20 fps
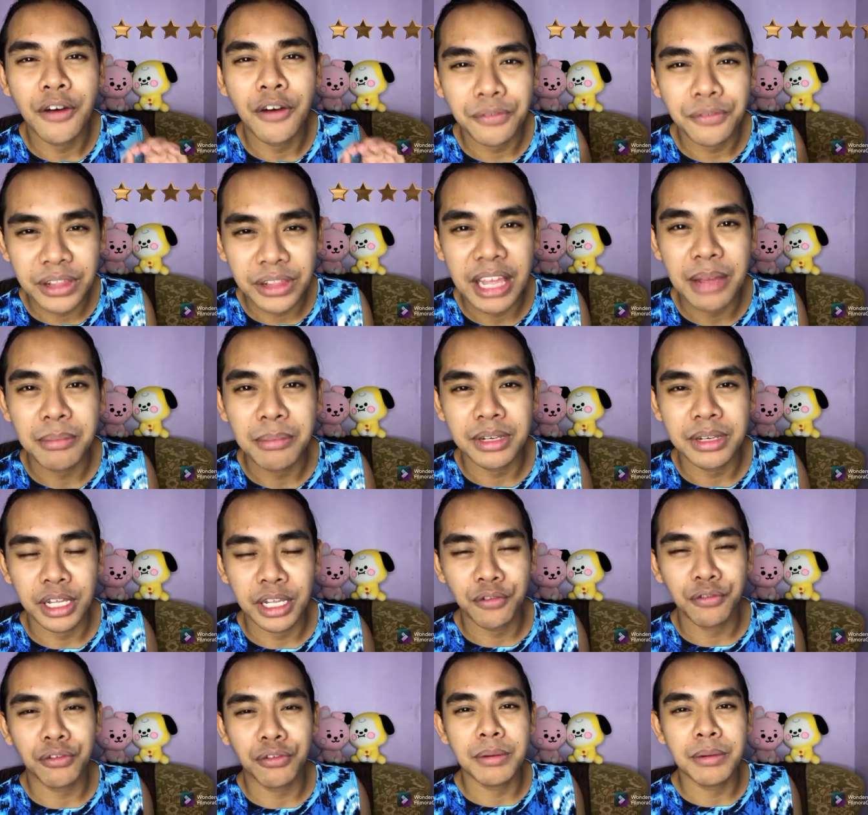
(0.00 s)
of
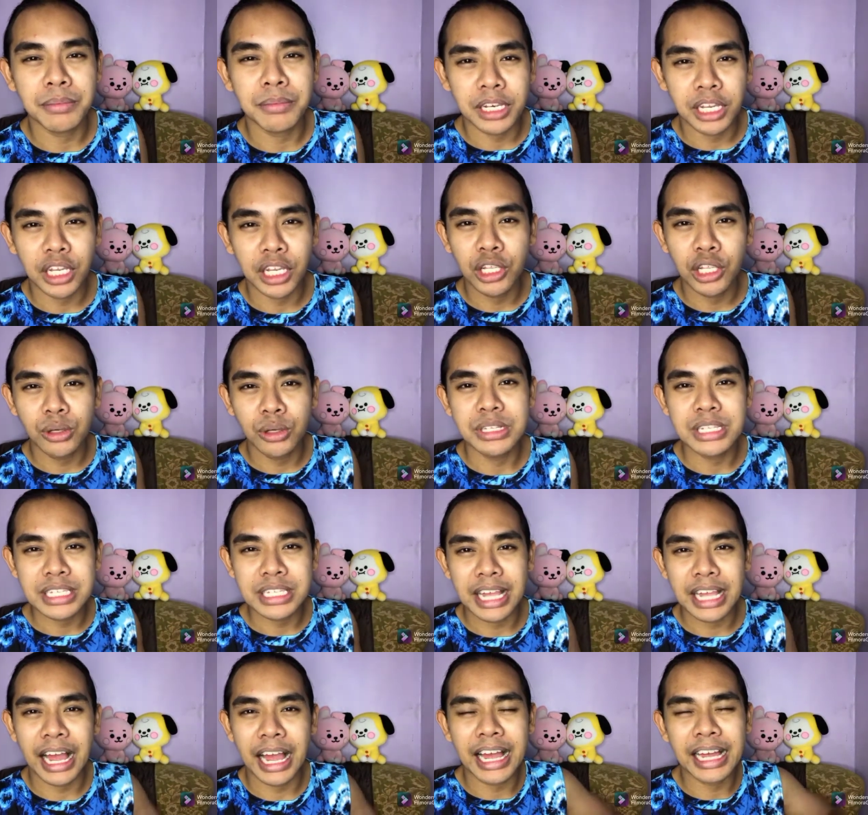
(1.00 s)
Lemonade from Lee Eun
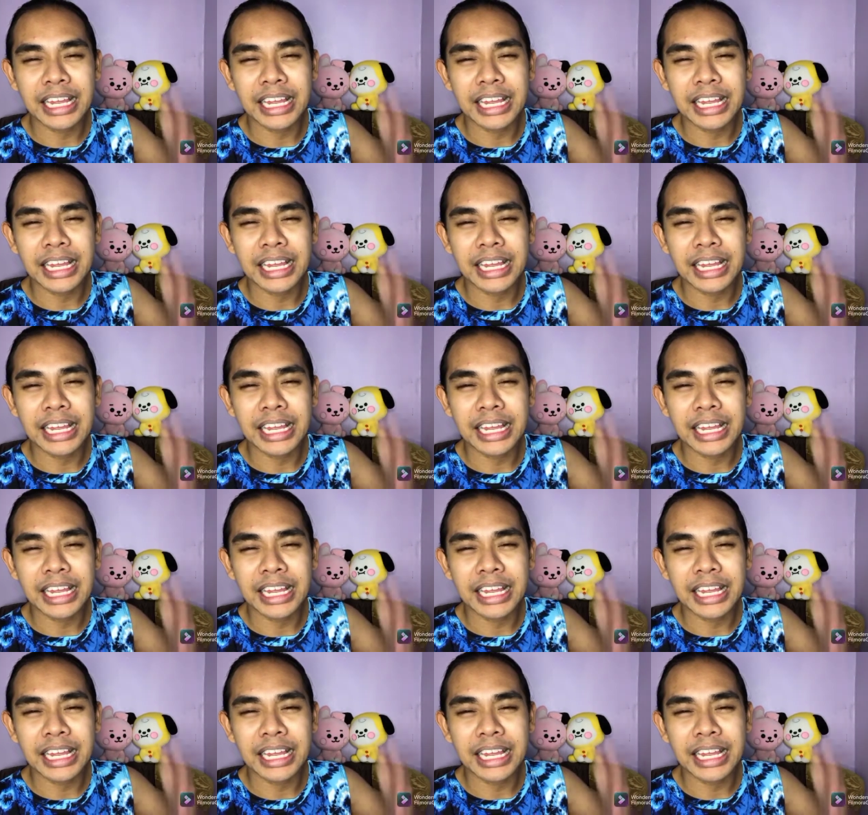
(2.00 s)
Sang.